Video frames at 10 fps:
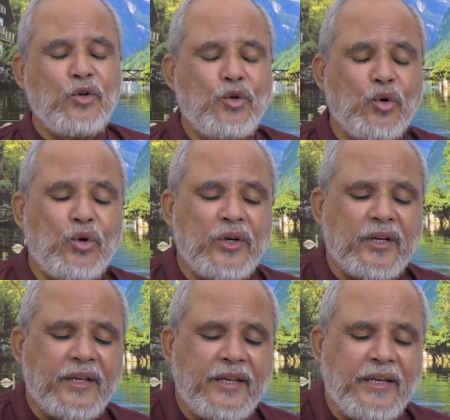don't
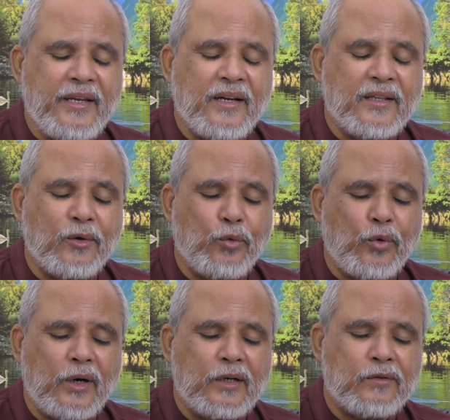hear the
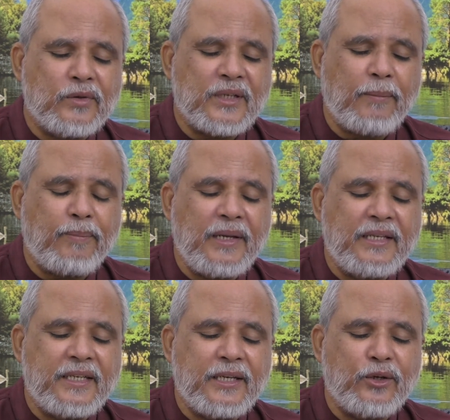words which are
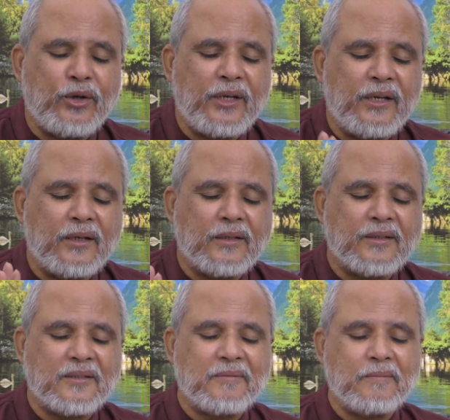pleasing your
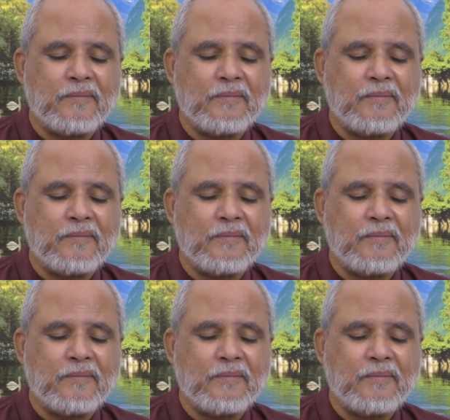ears.